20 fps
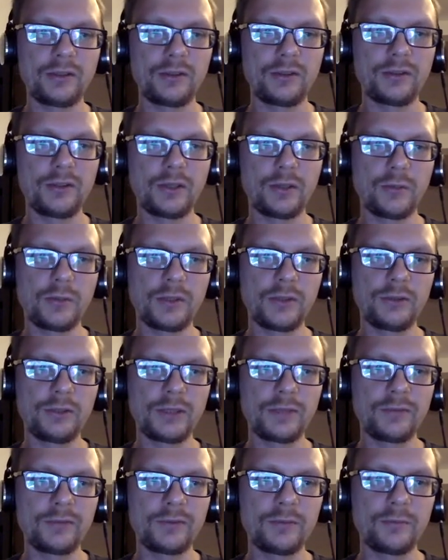So once you
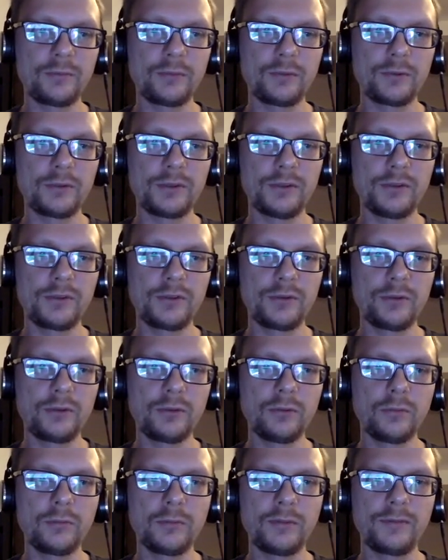have both these
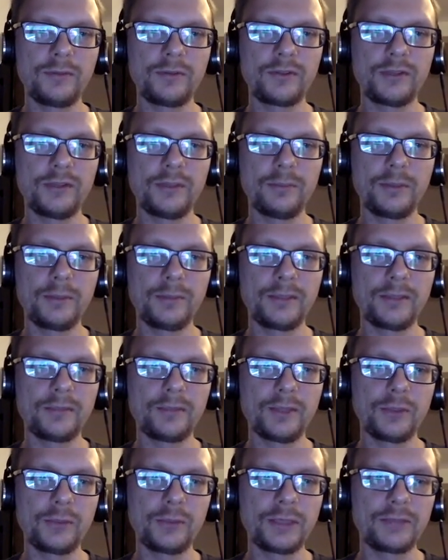two methods
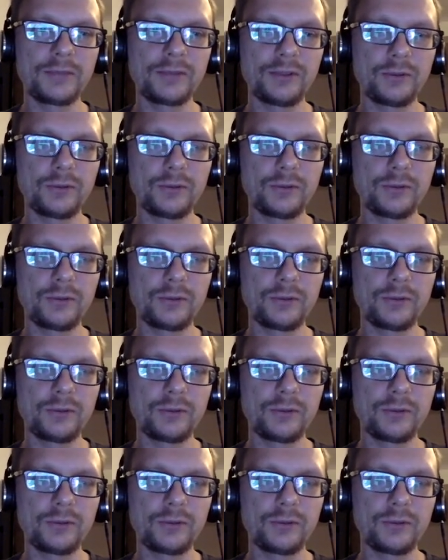once we have these two